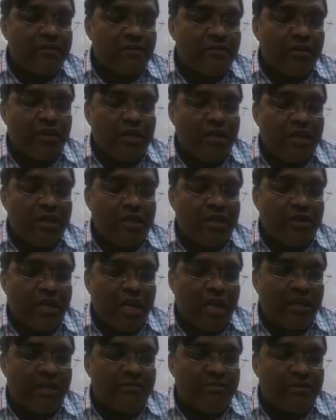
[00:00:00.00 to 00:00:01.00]
Here n is
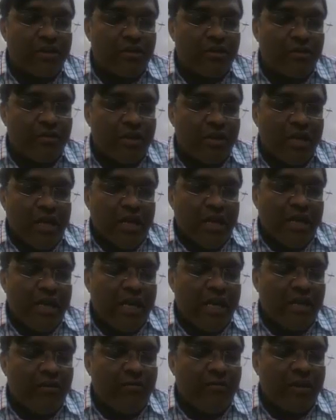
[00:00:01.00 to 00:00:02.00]
beginning from 1,
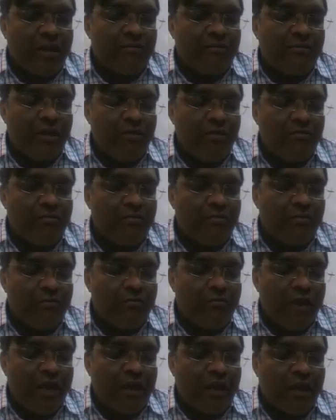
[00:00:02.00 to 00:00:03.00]
you can't have minus
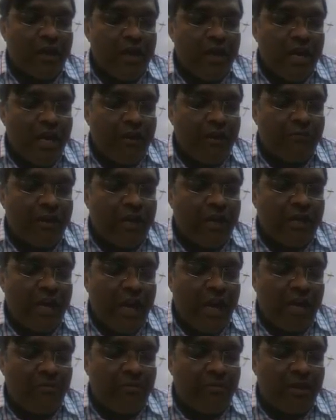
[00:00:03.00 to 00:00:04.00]
1, sorry,
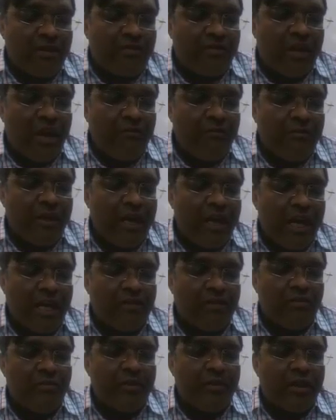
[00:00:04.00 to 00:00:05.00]
it can't have 0,
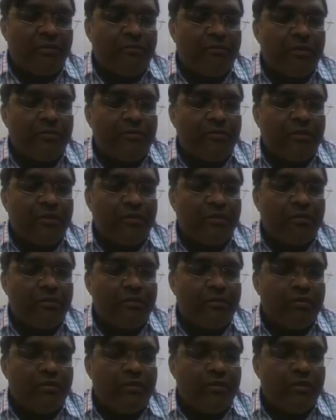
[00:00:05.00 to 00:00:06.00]
n will begin from
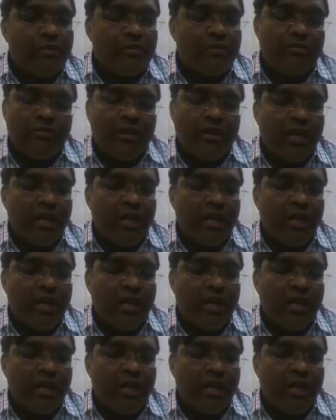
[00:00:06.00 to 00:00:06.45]
1.